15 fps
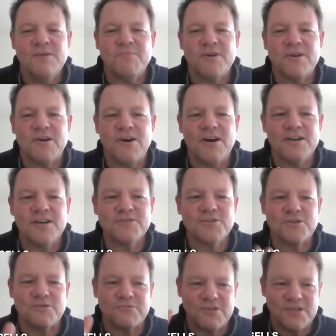but
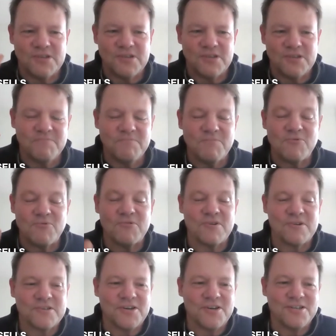also, yep,
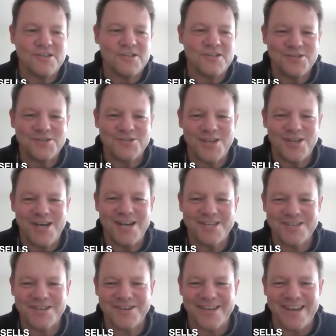more, Don says
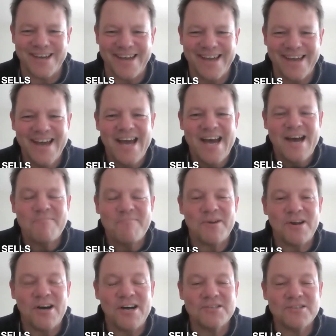yes, okay,
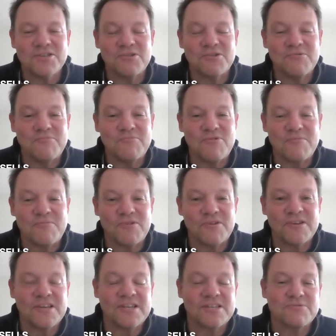but also more and
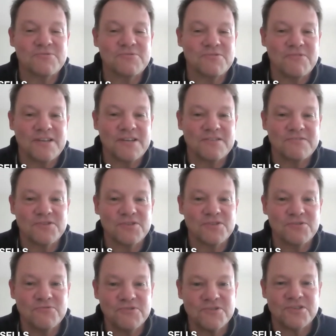more kids with threats of
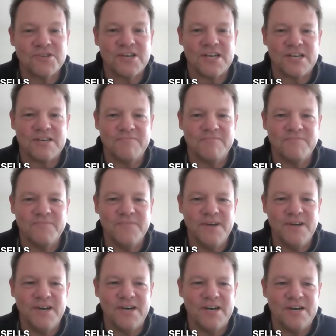suicide,
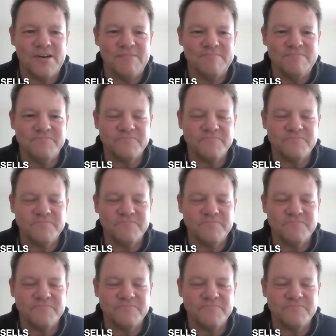um,